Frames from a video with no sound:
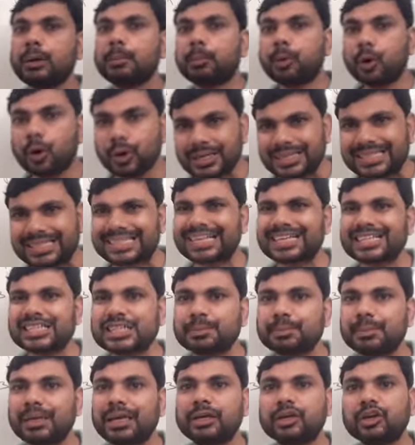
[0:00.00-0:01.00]

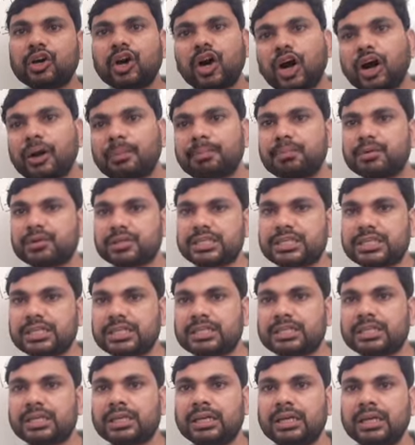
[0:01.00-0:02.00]
Poisons mean
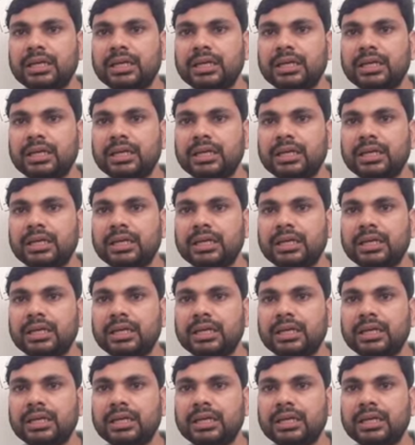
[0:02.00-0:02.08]
opposite.